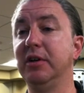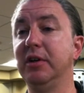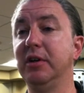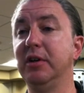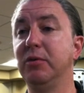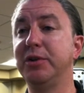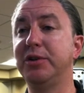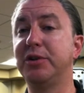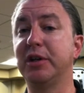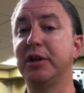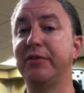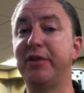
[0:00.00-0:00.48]

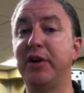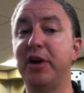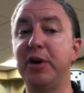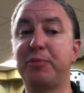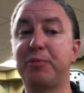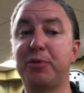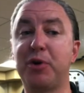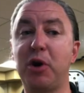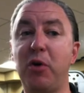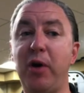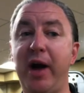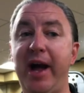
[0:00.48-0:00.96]
We took a
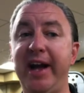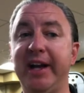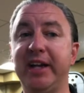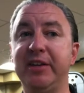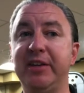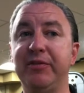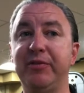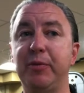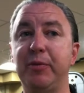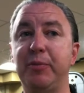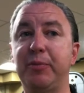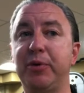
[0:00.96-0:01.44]
very
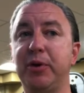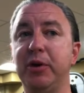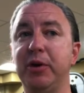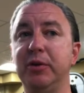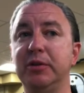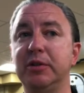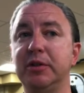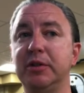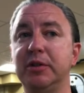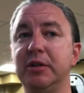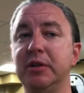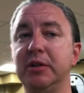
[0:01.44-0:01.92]
proactive
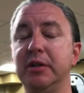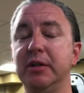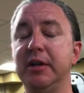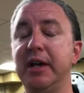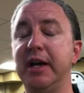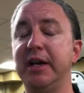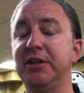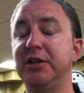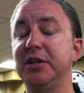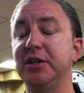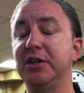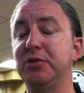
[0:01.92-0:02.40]
approach,
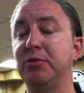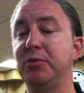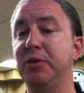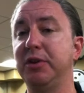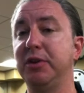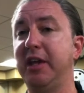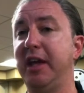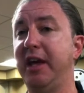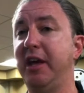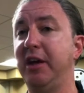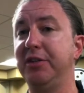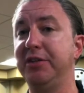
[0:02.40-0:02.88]
not just
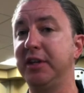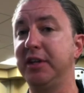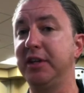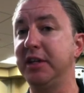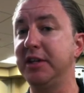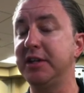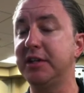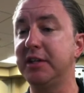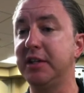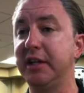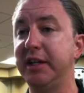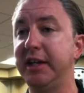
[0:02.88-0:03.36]
with the Healthe
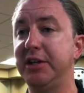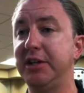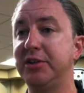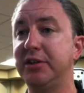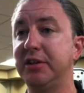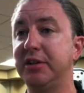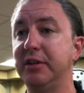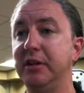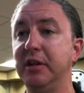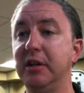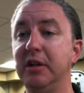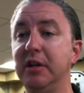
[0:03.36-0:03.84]

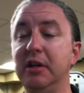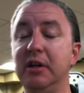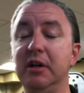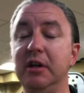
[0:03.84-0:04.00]
installation,